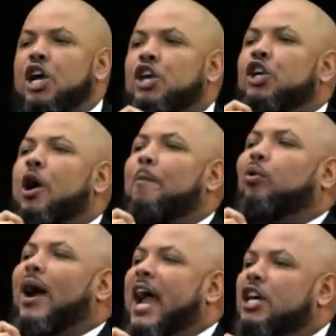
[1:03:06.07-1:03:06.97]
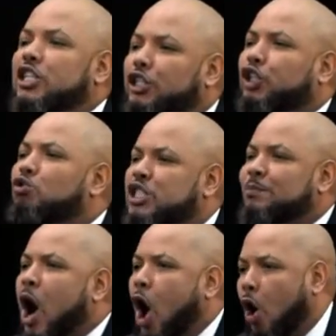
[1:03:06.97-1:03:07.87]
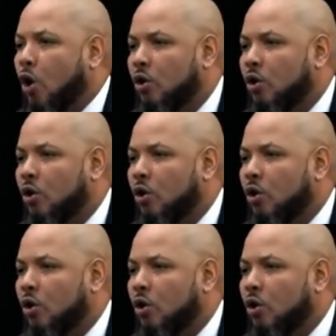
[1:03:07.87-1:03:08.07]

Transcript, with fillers: Your prayers are too small.